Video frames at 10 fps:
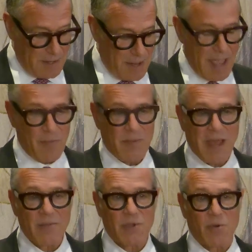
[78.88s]
and
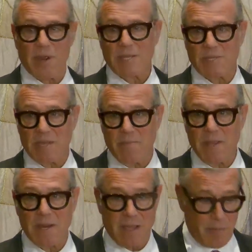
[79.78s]
without the crazy
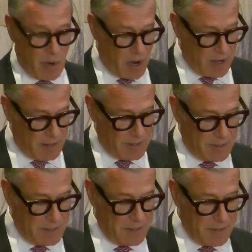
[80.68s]
media part,
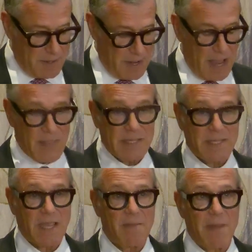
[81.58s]
and the
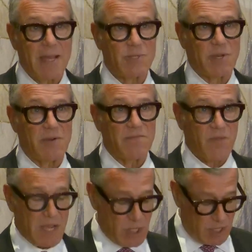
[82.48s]
Ticketmaster
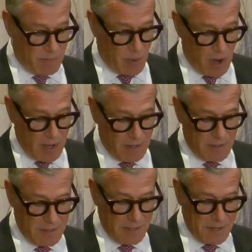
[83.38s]
inflation part,
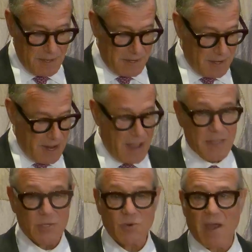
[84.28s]
and
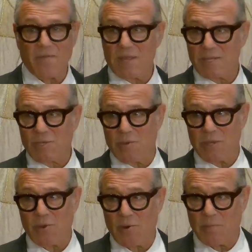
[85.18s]
the traveling to a
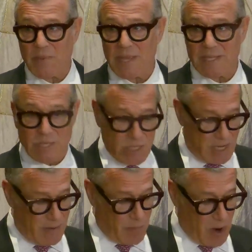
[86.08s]
European
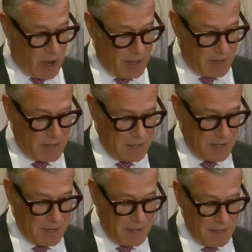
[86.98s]
city part,
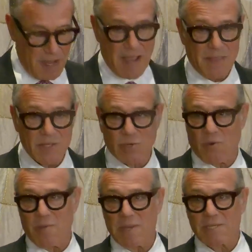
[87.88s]
and the
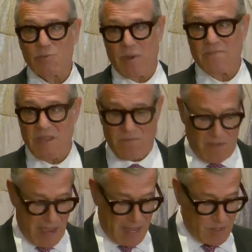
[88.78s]
screaming Swiftie
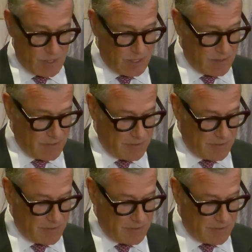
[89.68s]
fans.